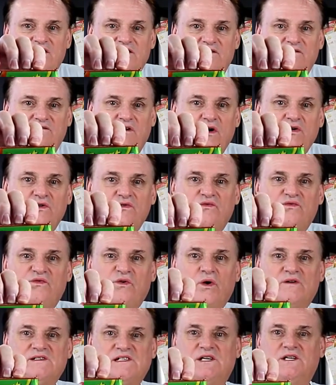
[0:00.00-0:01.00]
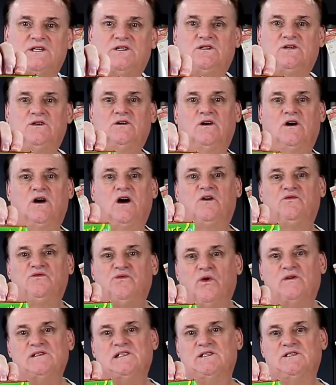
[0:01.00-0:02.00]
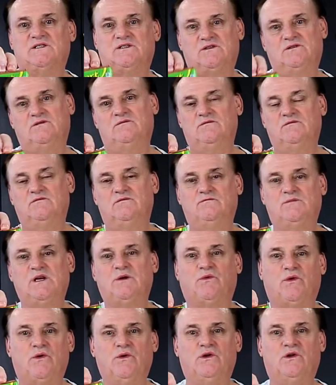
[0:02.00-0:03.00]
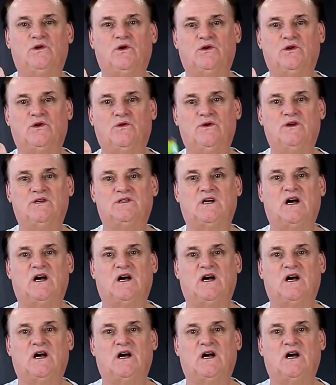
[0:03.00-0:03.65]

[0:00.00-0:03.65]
1 forint. People who don't know is a